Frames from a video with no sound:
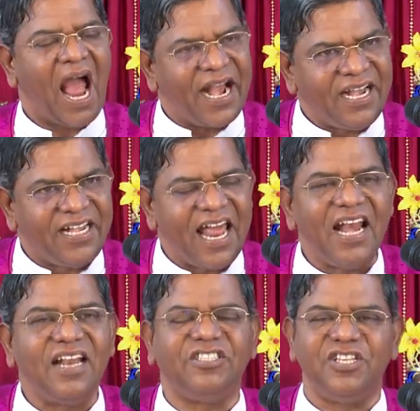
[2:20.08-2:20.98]
and
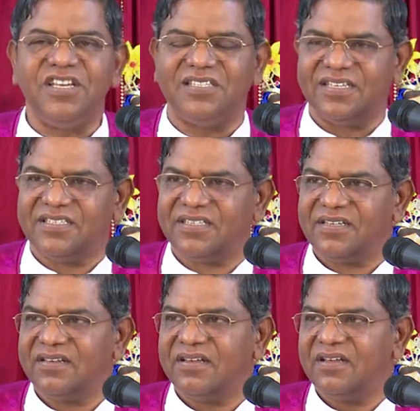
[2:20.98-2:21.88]
tell Jesus,
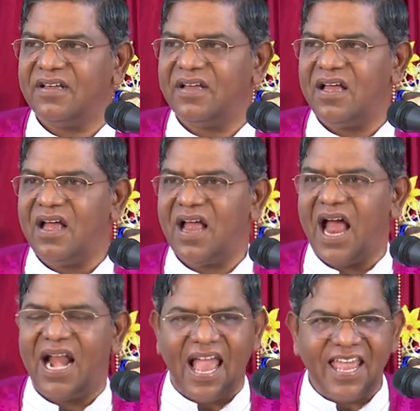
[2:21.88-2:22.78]

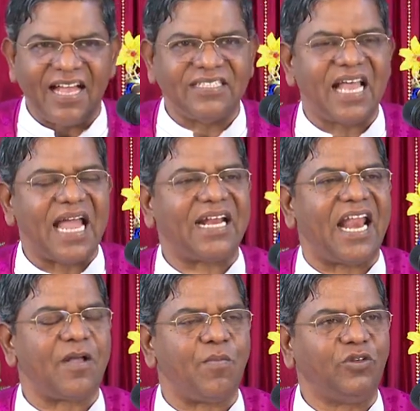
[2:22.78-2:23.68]

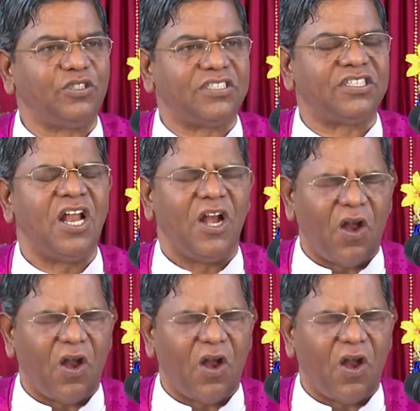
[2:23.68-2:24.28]
like Moses,